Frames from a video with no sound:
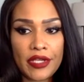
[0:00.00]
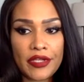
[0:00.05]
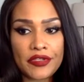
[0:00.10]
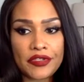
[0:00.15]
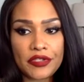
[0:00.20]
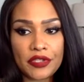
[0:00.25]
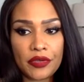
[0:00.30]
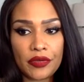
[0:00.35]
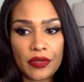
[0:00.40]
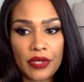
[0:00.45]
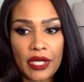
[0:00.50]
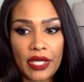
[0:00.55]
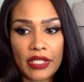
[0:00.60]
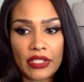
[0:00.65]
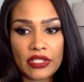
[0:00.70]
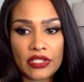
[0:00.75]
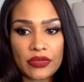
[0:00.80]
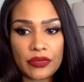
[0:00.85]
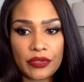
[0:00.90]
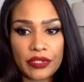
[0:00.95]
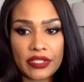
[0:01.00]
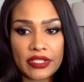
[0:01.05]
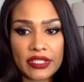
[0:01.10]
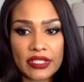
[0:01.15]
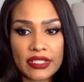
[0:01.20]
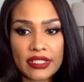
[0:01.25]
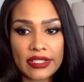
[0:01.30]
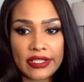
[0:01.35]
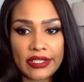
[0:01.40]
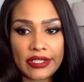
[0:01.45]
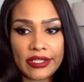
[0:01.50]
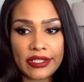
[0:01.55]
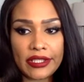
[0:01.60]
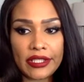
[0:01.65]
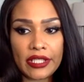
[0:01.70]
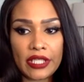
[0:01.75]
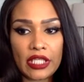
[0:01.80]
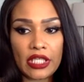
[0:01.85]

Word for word: So I just wanted to see